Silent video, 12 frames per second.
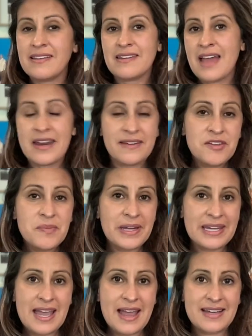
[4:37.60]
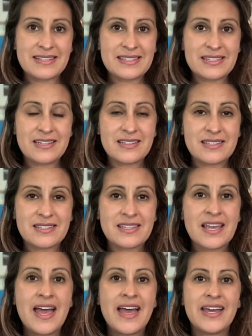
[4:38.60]
not everybody has
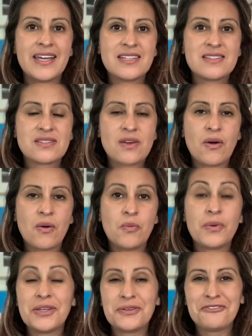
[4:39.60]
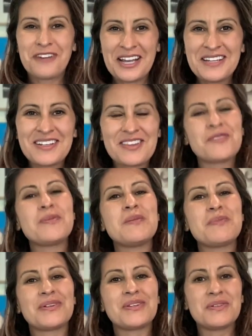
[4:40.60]
this. And so when you find other
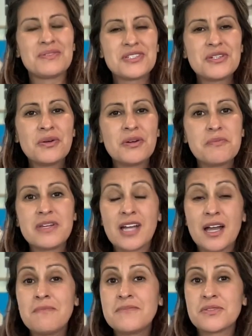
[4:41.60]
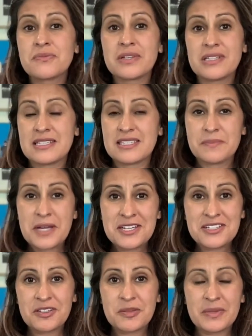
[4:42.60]
people who do, it becomes really
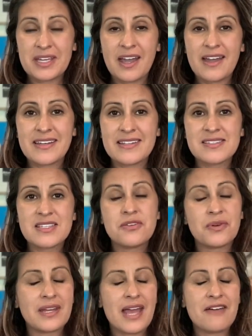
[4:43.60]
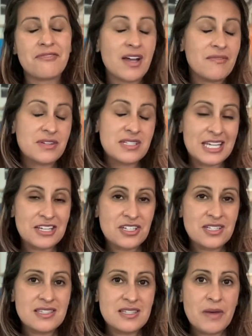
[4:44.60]
special because you can have
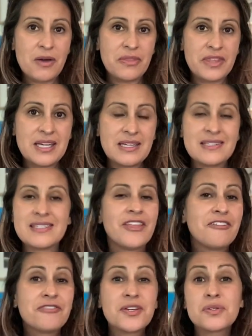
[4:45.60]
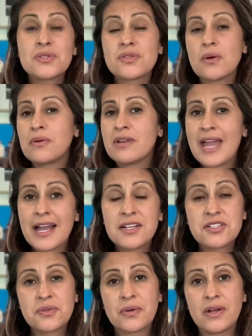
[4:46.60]
conversations about things that feel so
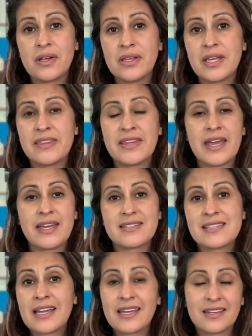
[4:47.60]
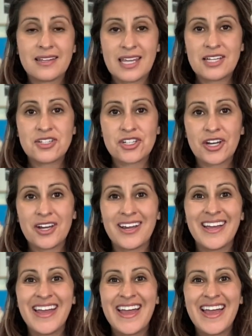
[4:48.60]
natural and like second
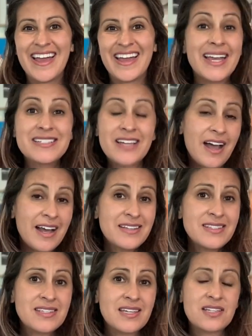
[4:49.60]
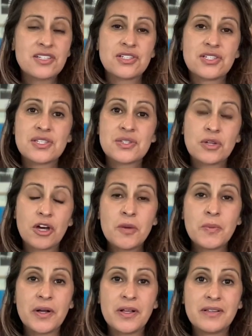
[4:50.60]
nature. And to us, it's just
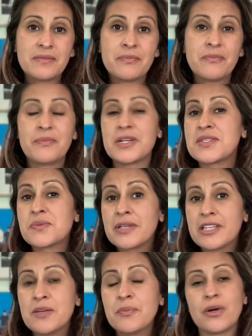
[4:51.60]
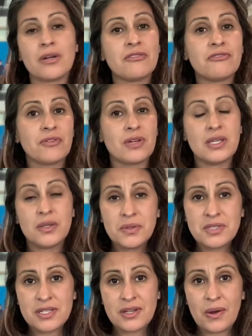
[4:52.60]
normal. But it's really important for
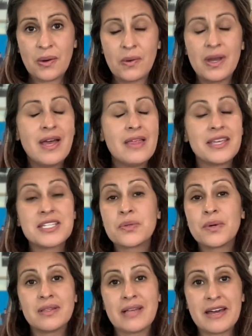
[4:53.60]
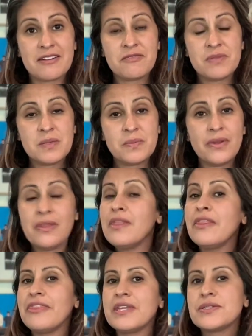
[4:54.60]
you to know that to a lot of people,
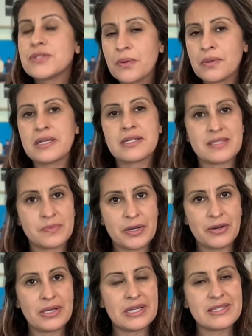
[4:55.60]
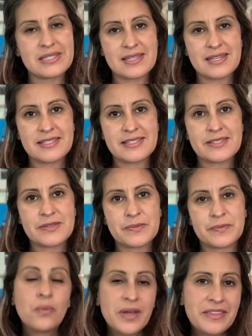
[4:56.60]
they don't experience this.
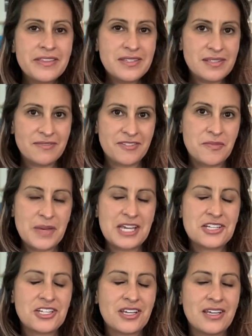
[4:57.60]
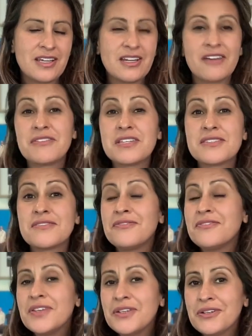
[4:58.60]
With this information of these
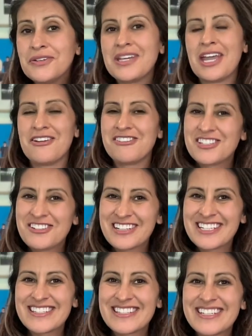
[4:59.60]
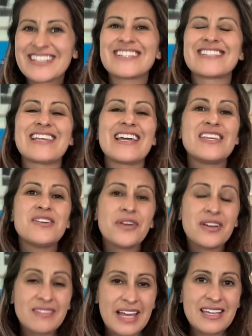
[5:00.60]
few characteristics that you
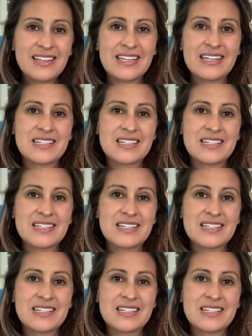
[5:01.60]
are likely